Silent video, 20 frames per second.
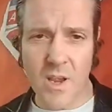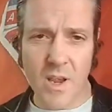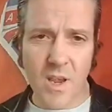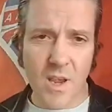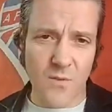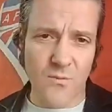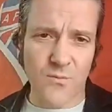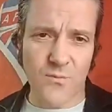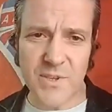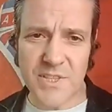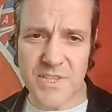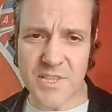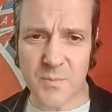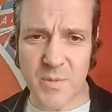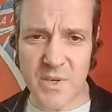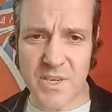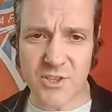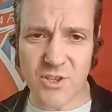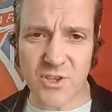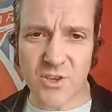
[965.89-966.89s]
Free
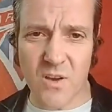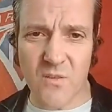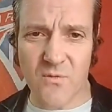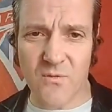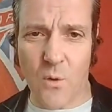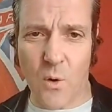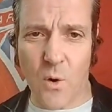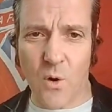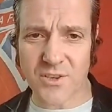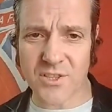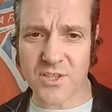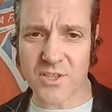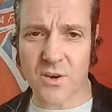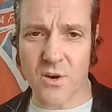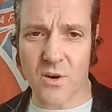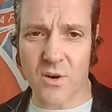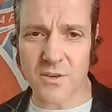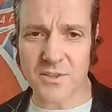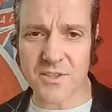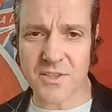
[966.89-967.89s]
speech for
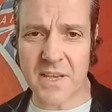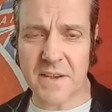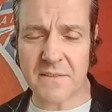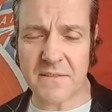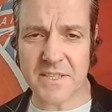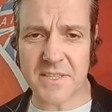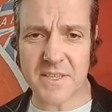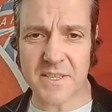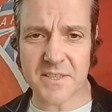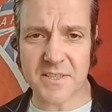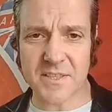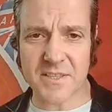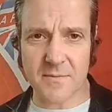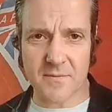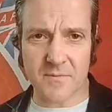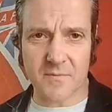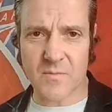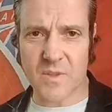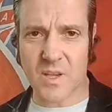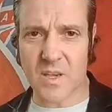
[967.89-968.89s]
Scots. There it is.
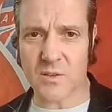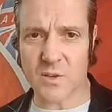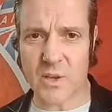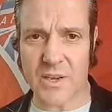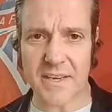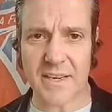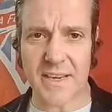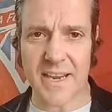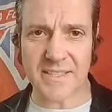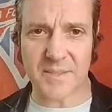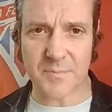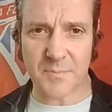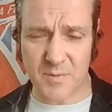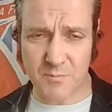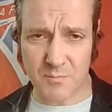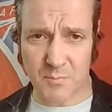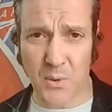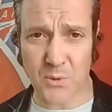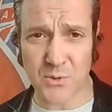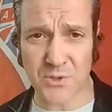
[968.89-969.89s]
The link has been
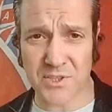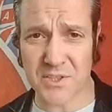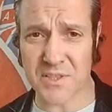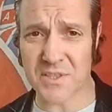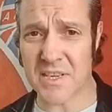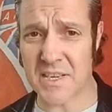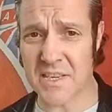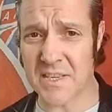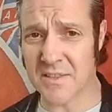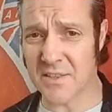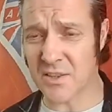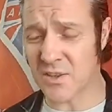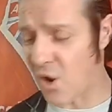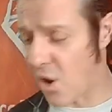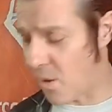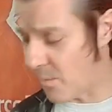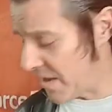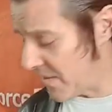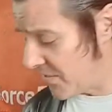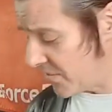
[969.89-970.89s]
posted in the
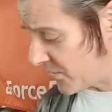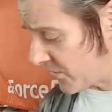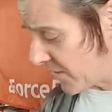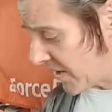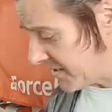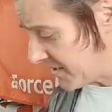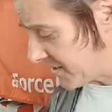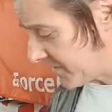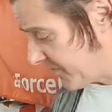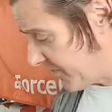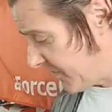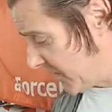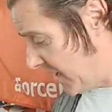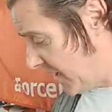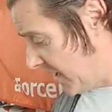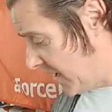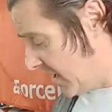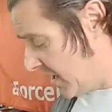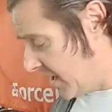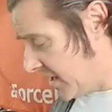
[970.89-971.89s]
comment thread.
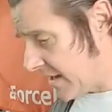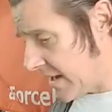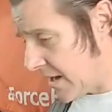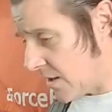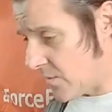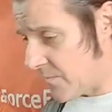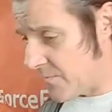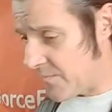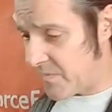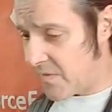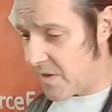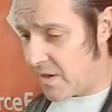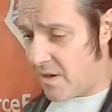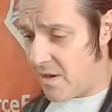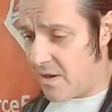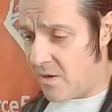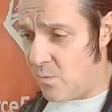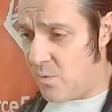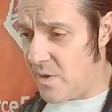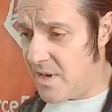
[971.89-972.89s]
Now,
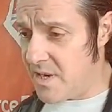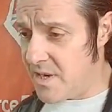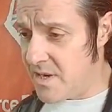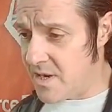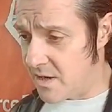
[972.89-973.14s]
we